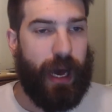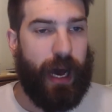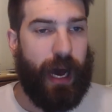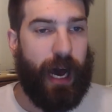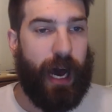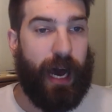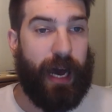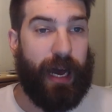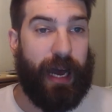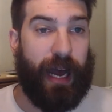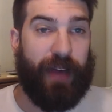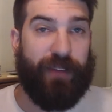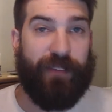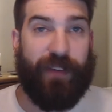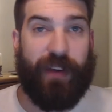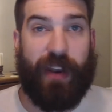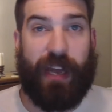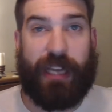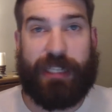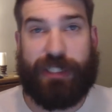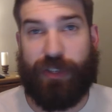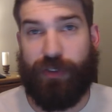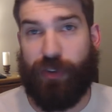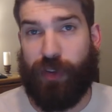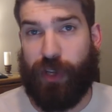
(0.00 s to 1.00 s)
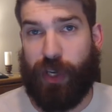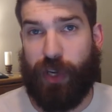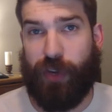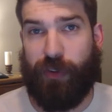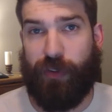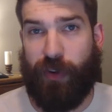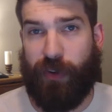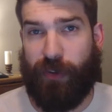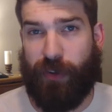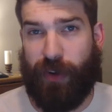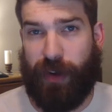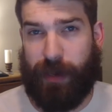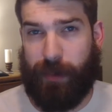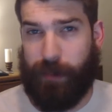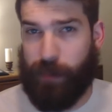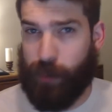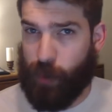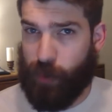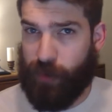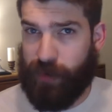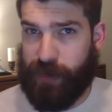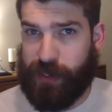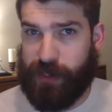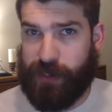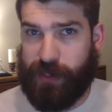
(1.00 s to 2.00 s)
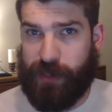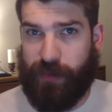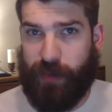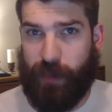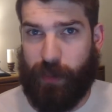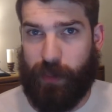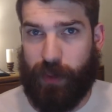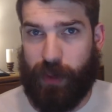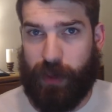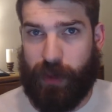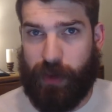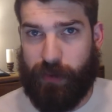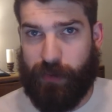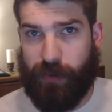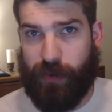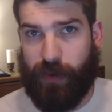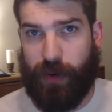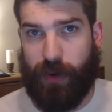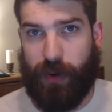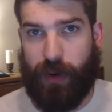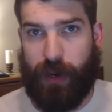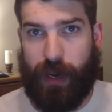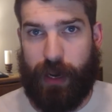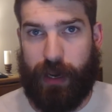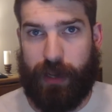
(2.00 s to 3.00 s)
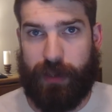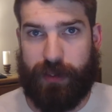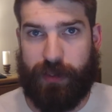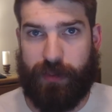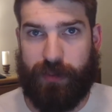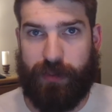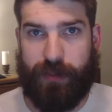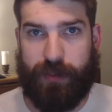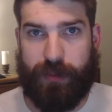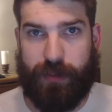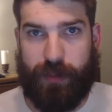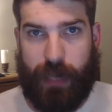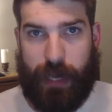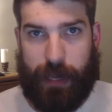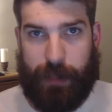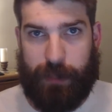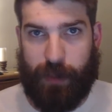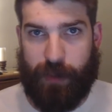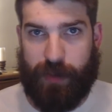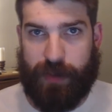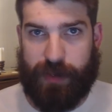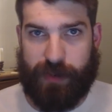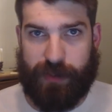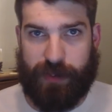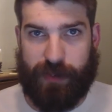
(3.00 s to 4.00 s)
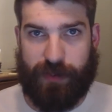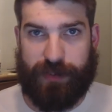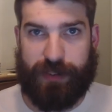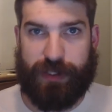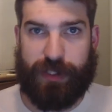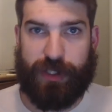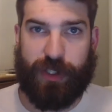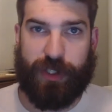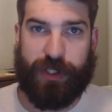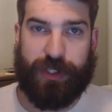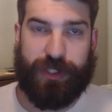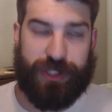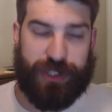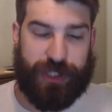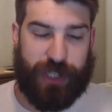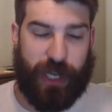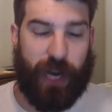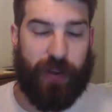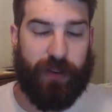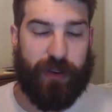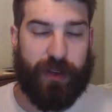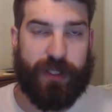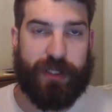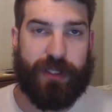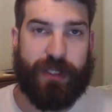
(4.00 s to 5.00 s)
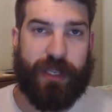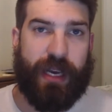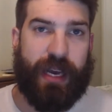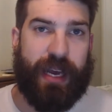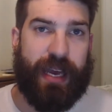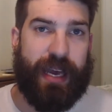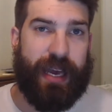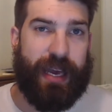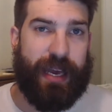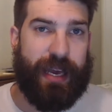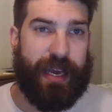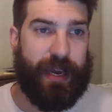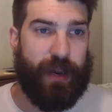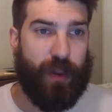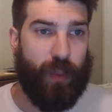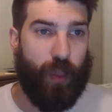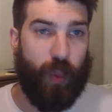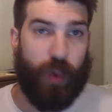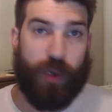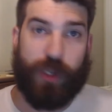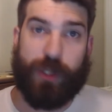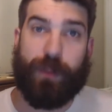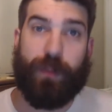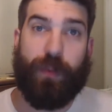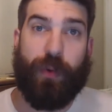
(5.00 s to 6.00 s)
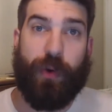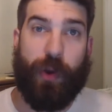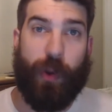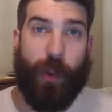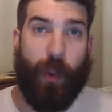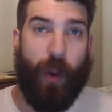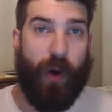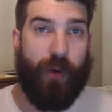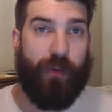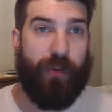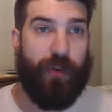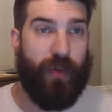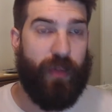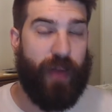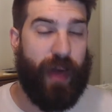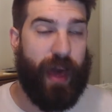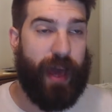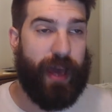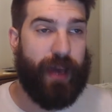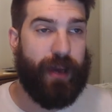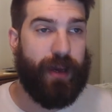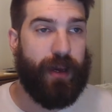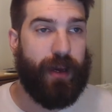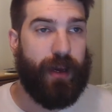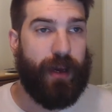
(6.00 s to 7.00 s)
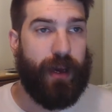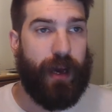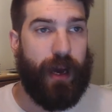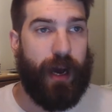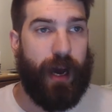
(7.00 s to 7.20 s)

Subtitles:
I find it actually really good for finding movies. If I'm looking for different movies of certain genres, it works pretty well for that.